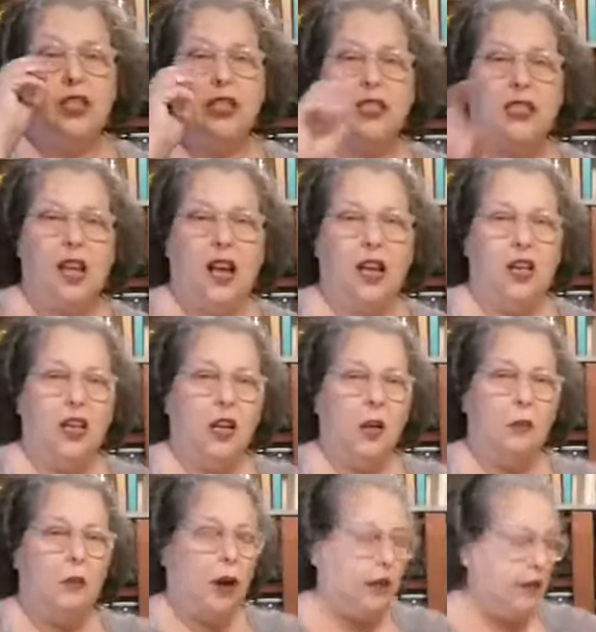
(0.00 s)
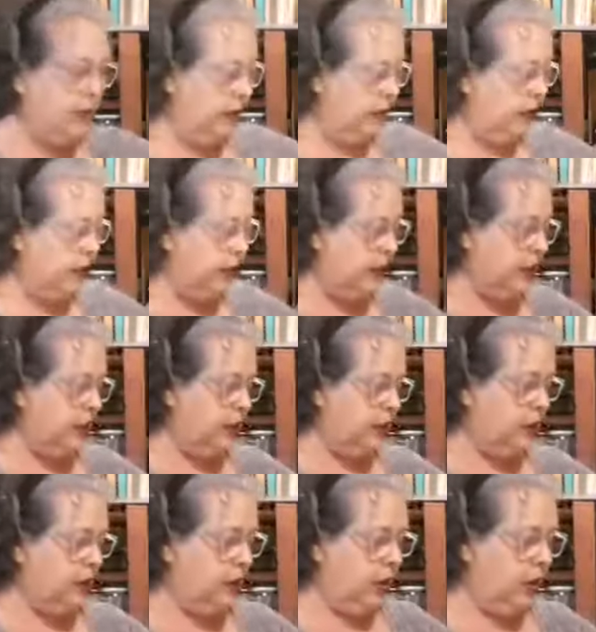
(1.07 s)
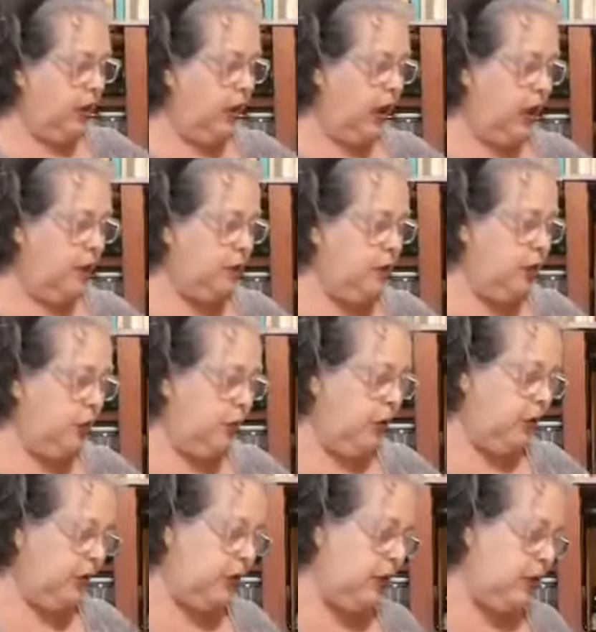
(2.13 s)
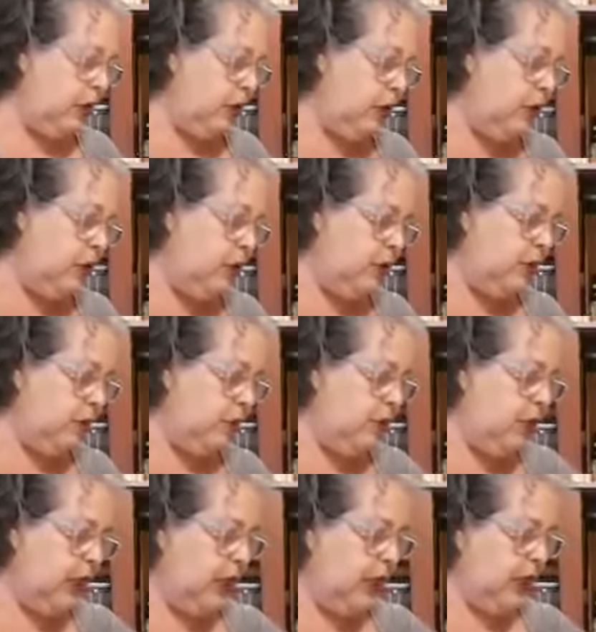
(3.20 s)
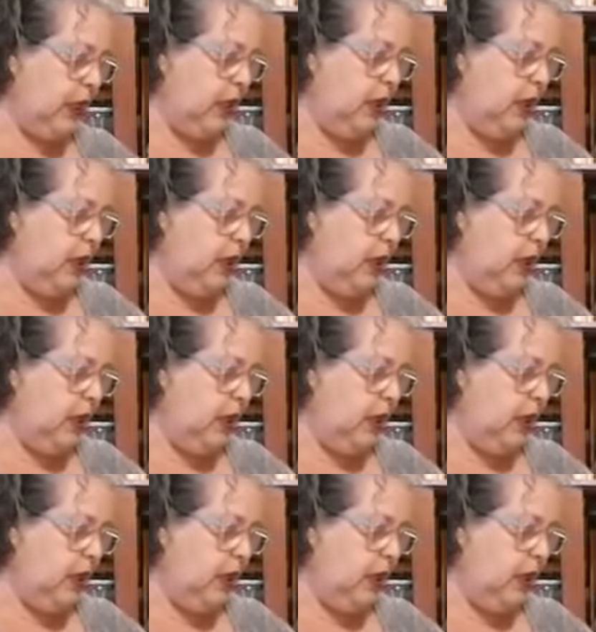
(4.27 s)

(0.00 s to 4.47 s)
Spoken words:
I saw Martha's here, and she worked with Syracuse University.